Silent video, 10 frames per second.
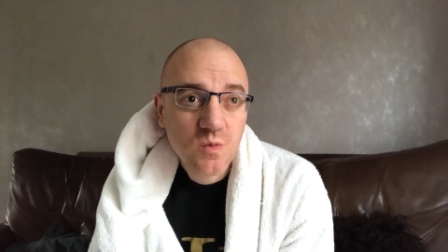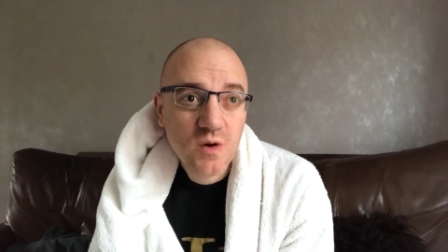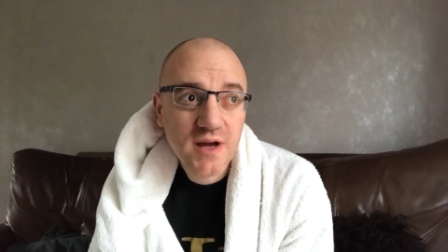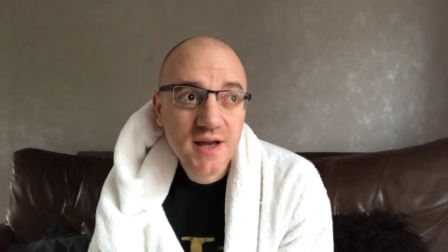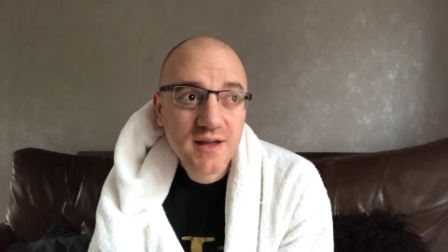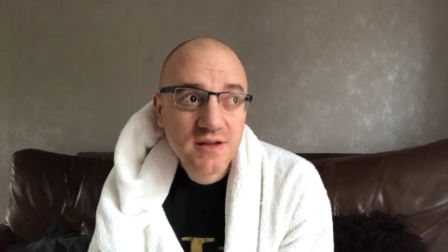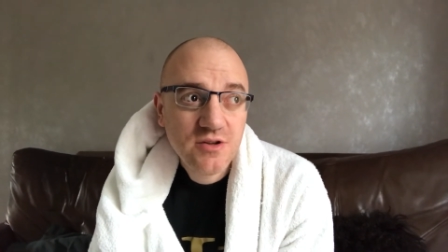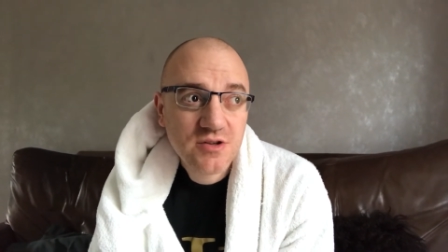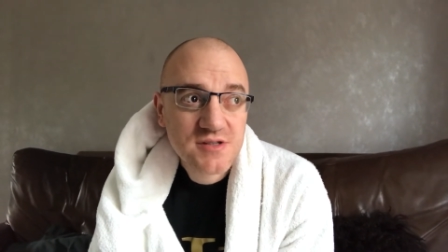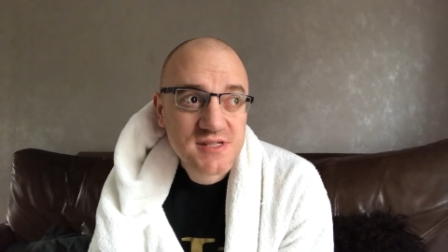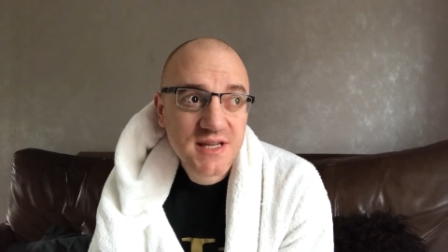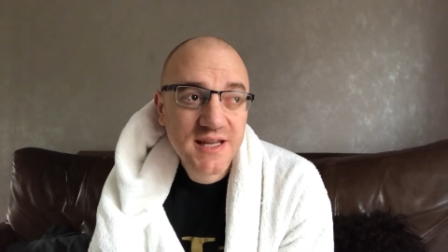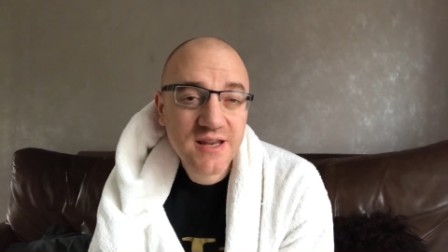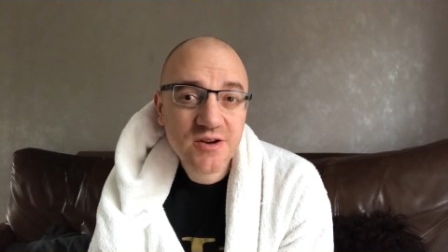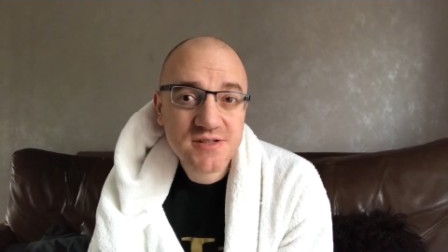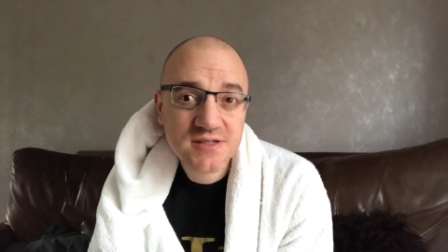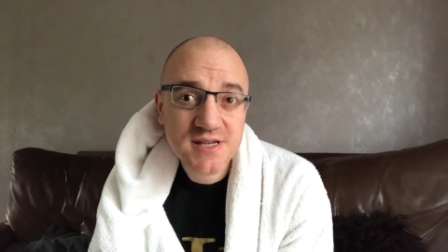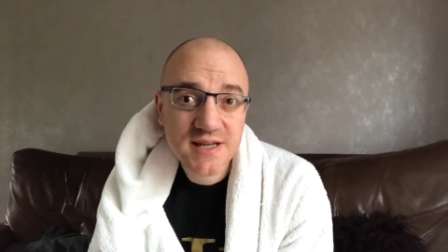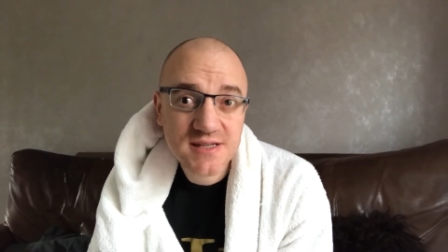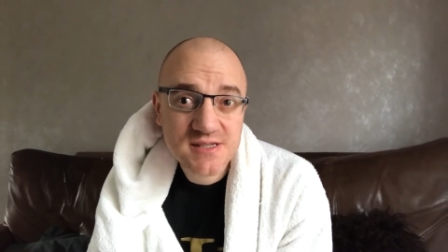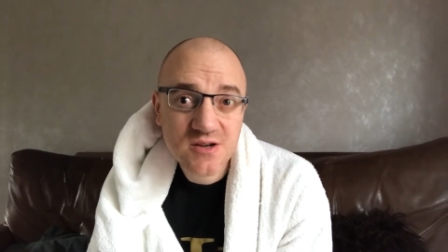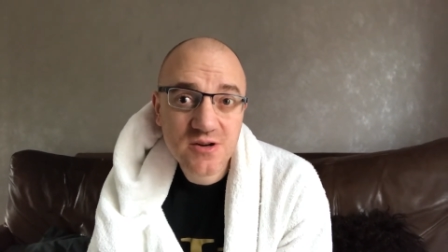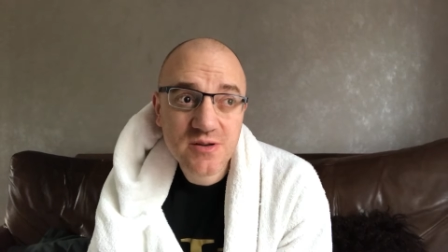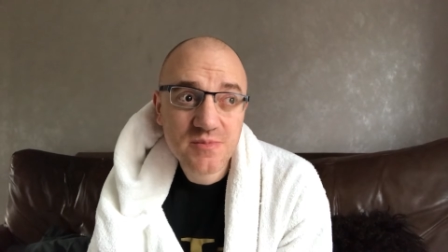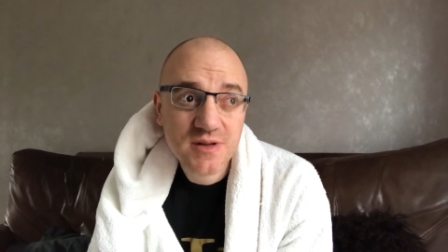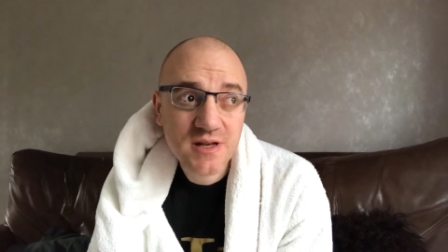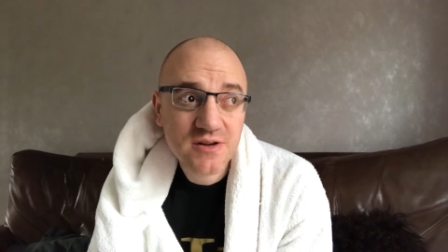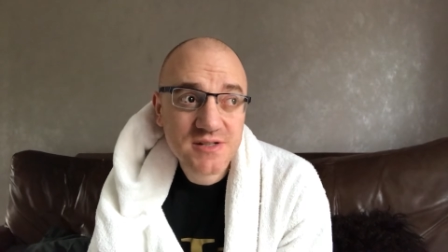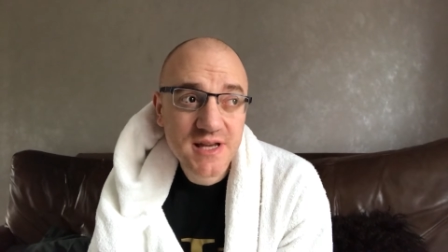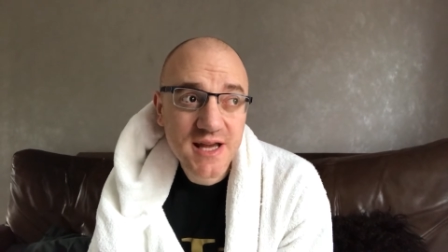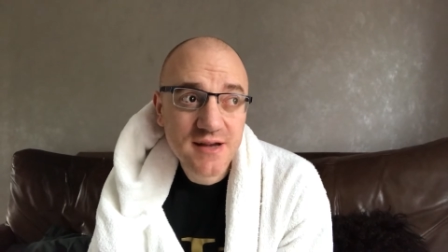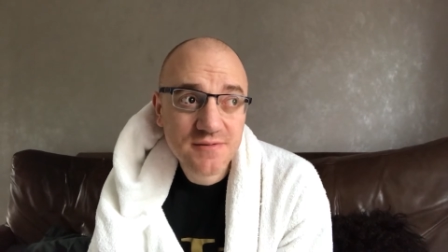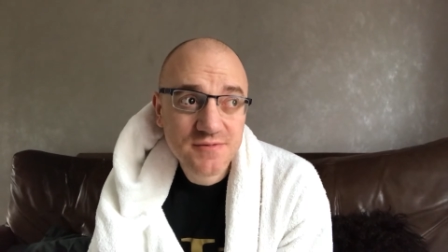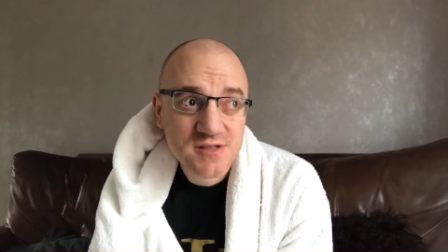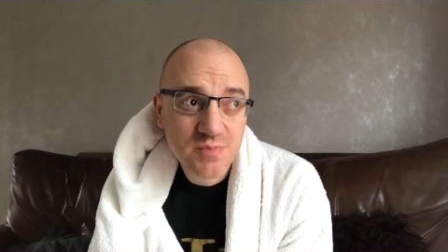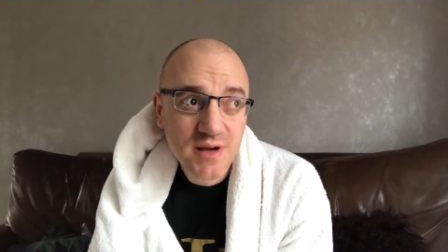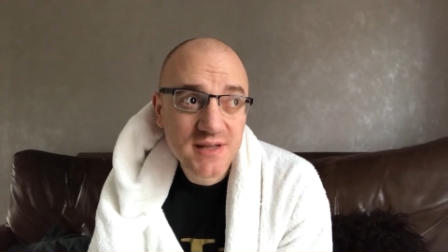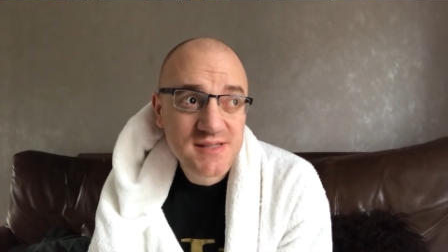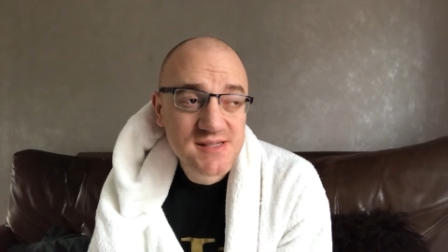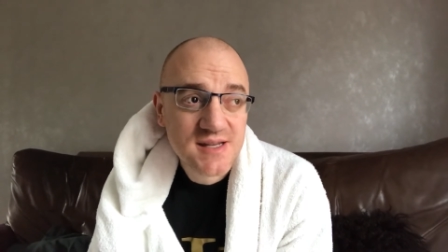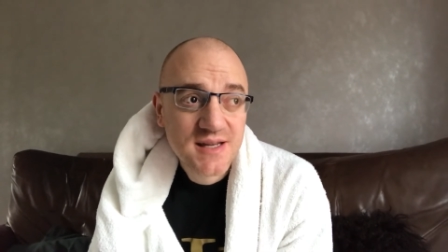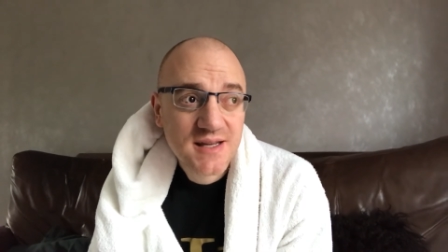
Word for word: where you can see he likes to take his time, he likes to have space,